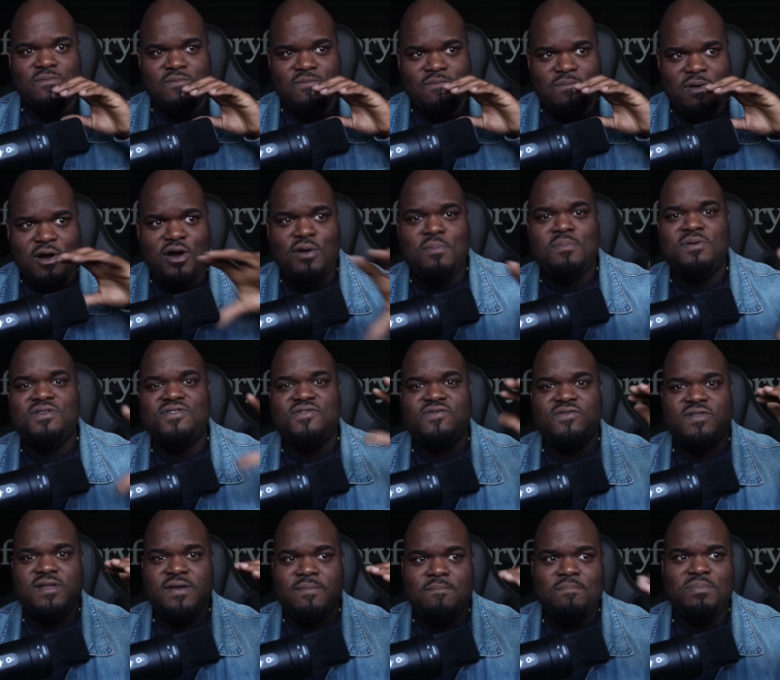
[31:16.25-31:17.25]

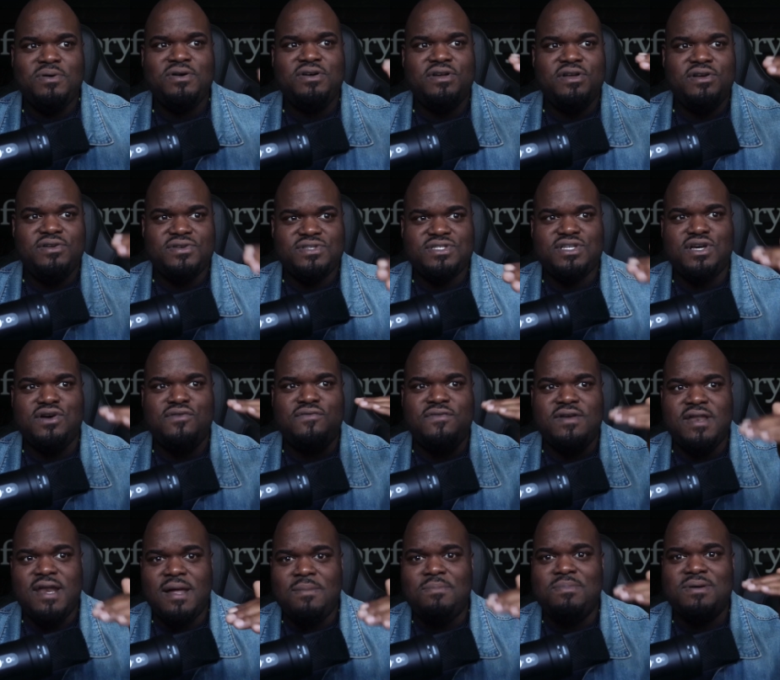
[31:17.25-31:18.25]
Purposefully put yourself
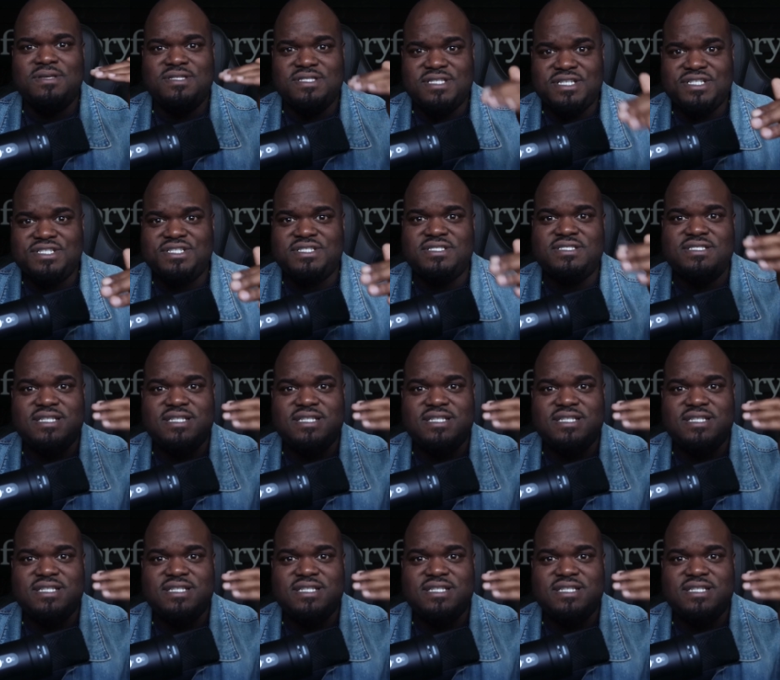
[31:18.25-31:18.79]
in a position